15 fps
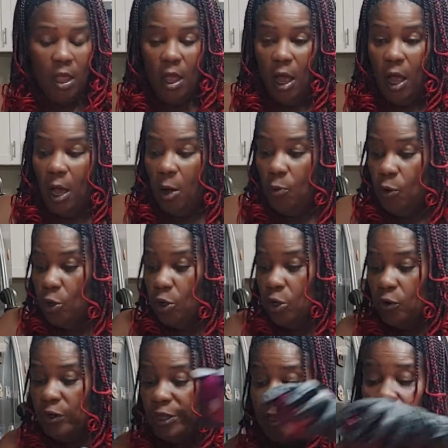We'll
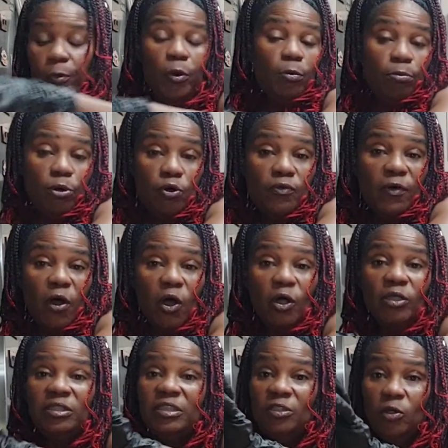go ahead, we'll move
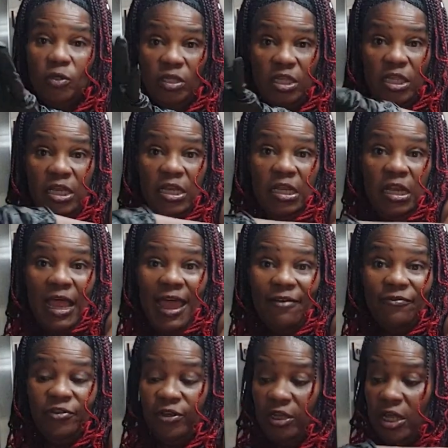on. So then
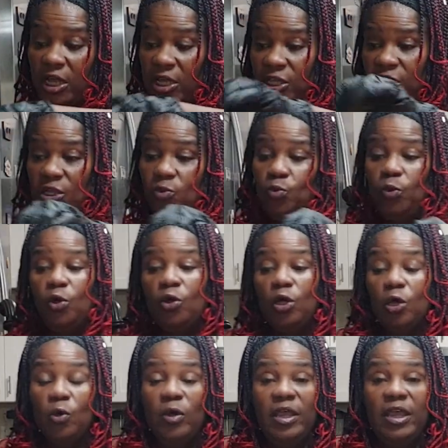after the onion, we'll
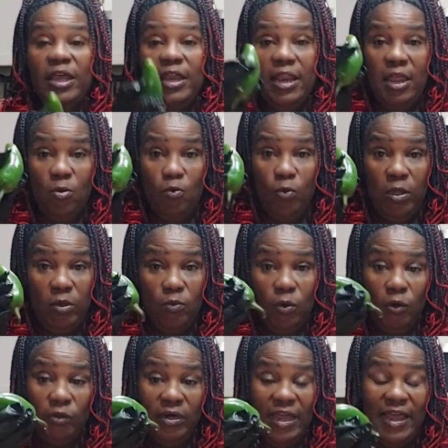go ahead and we
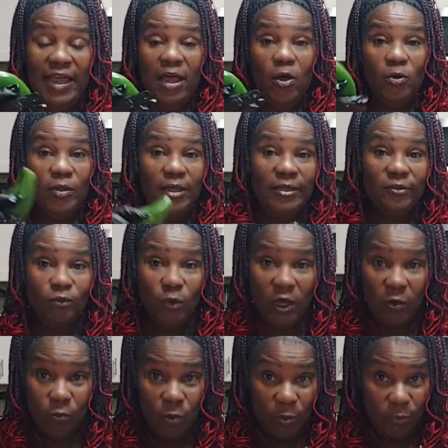will now, guess
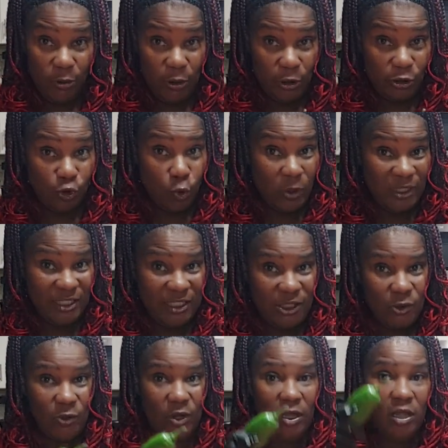what? We'll put a twist
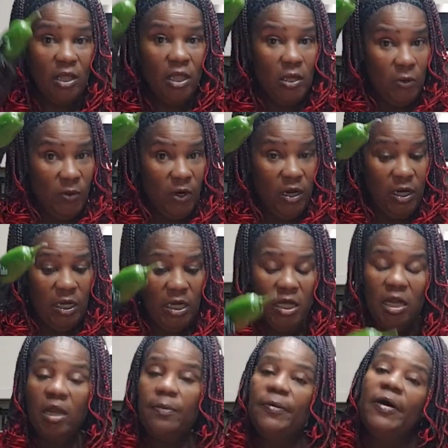to it. We're gonna
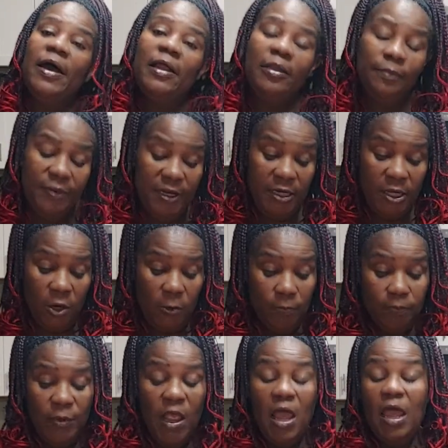cut up a jalapeno.
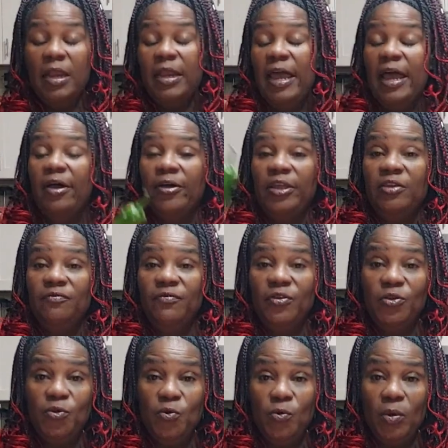Now, if
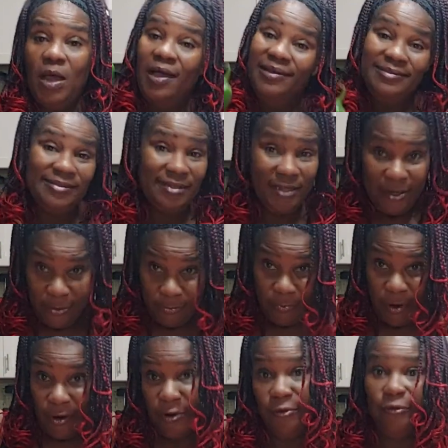you, I said it
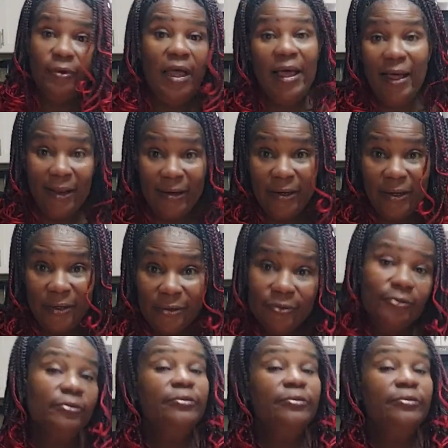wrong, I know.